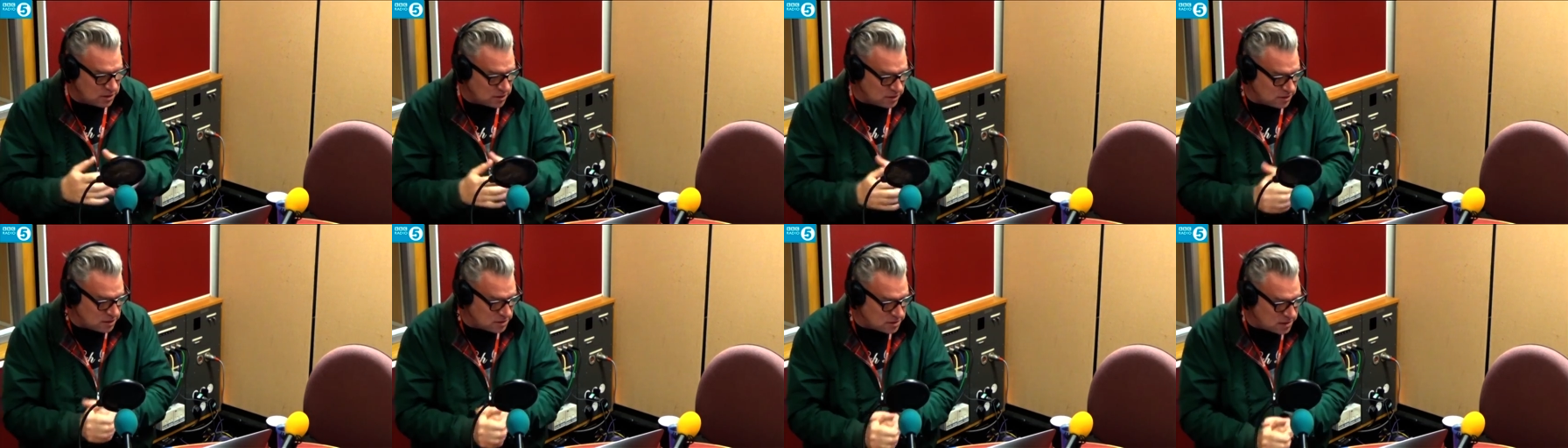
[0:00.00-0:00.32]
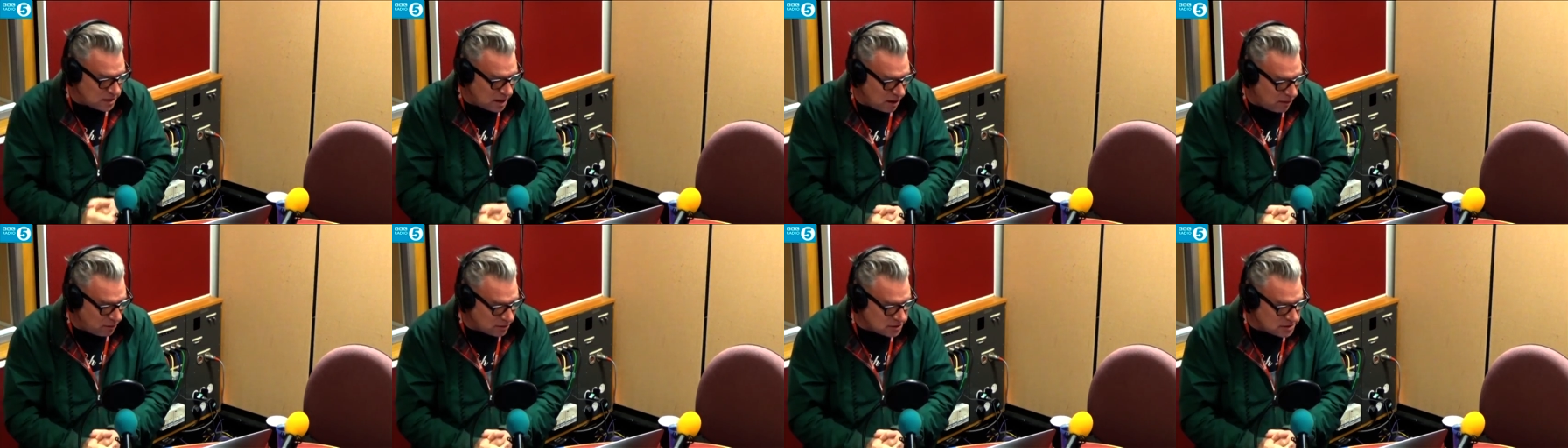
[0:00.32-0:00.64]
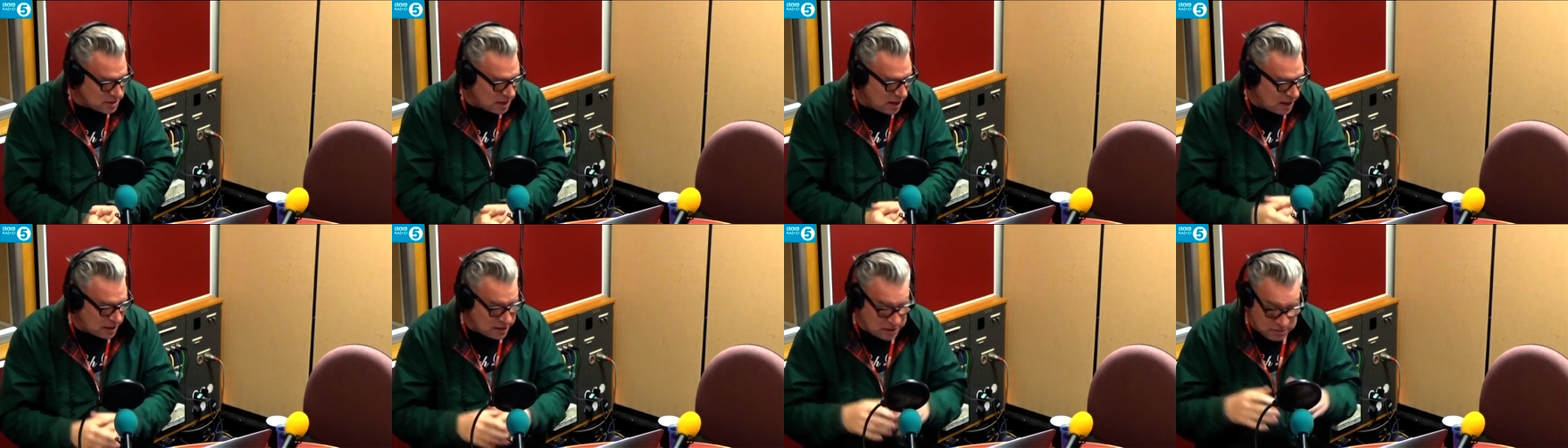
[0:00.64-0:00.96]
this
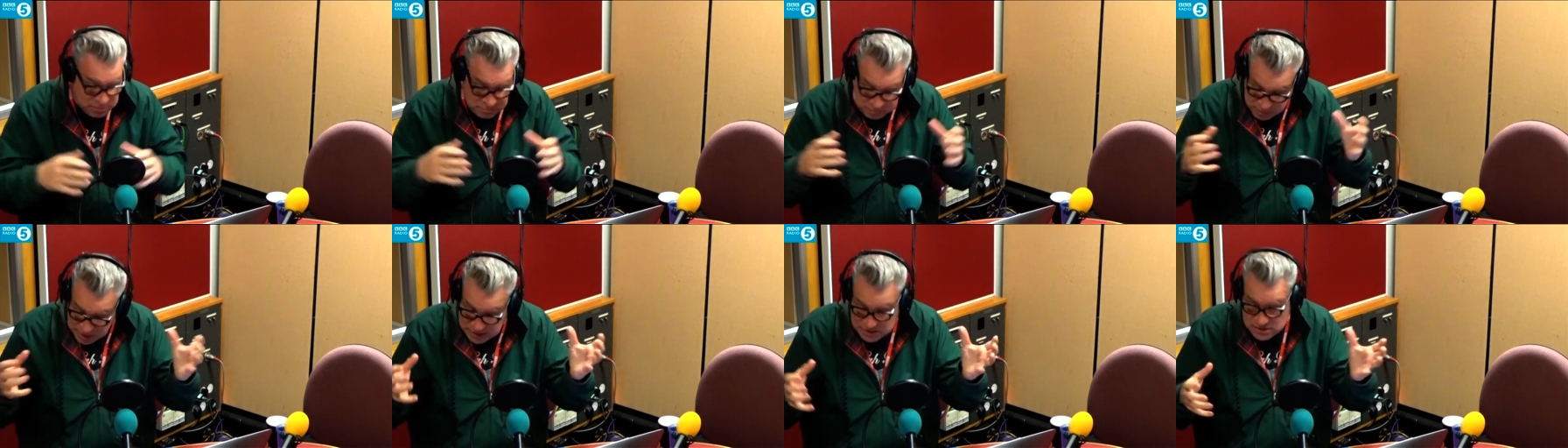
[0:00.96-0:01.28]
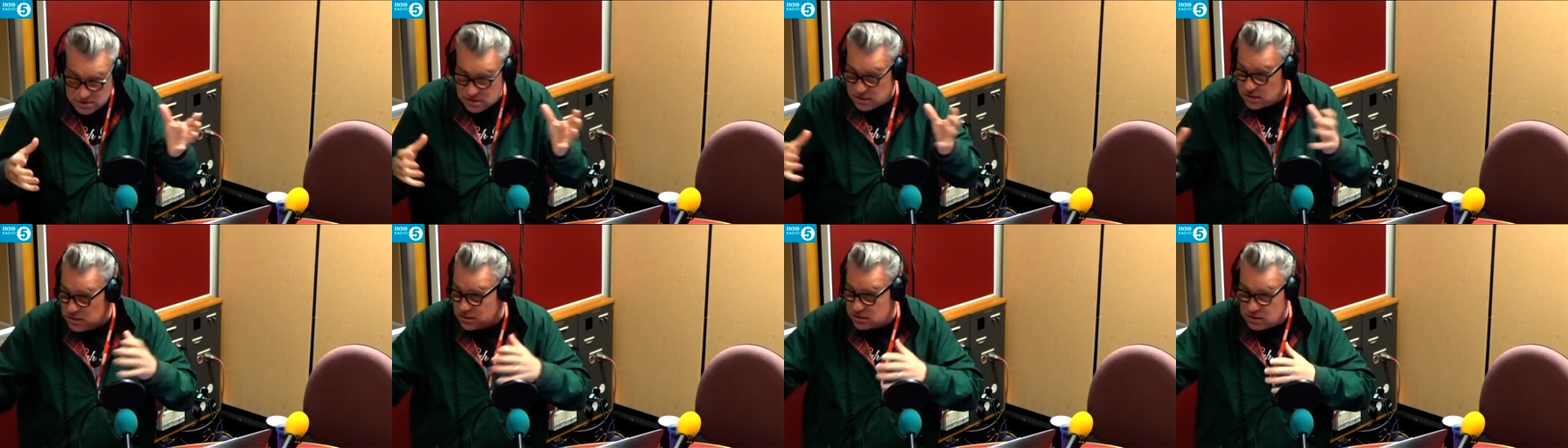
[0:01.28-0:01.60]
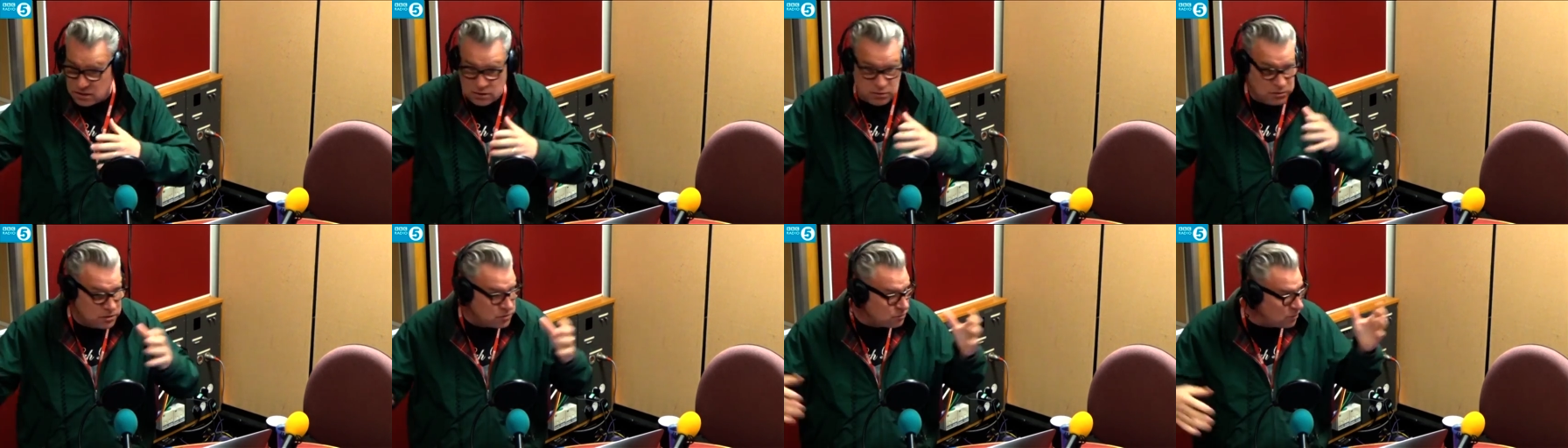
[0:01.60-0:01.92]
character, and he basically
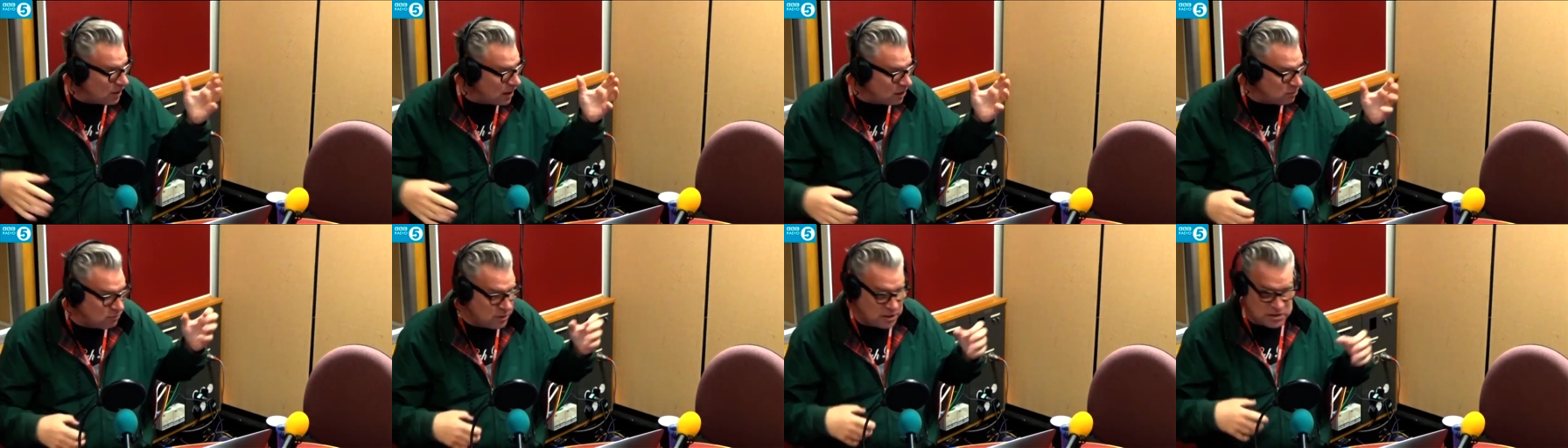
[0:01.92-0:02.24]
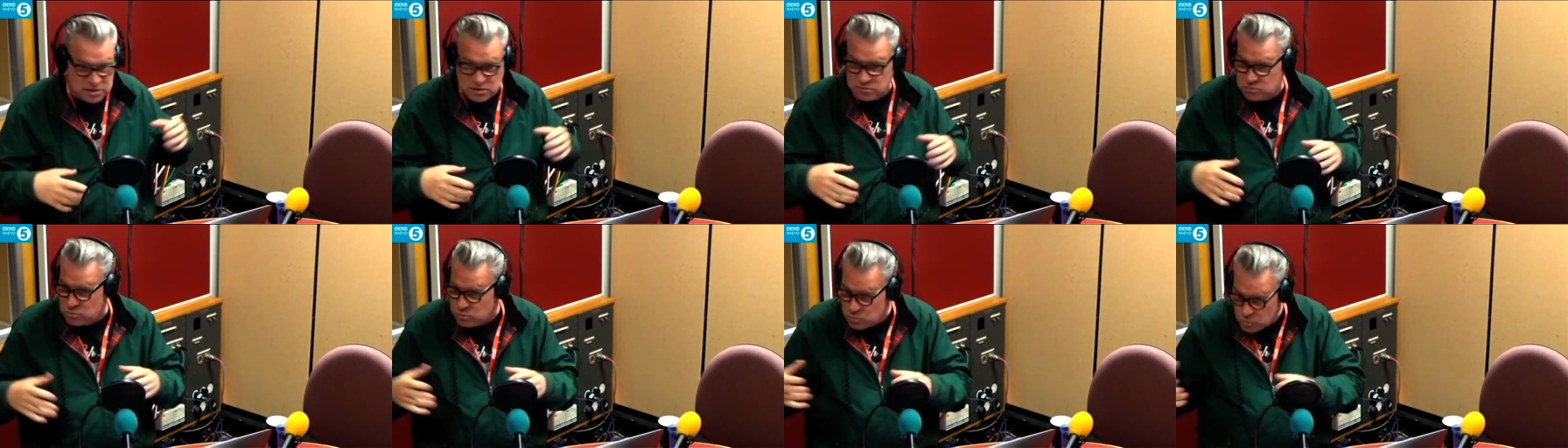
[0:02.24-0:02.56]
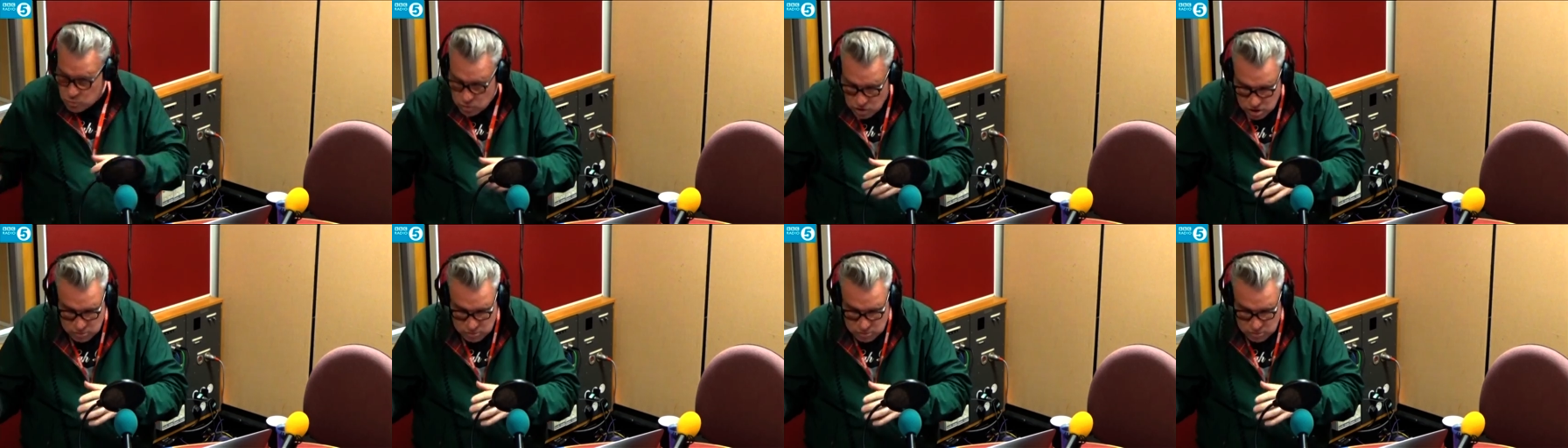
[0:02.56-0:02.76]
goes round meeting,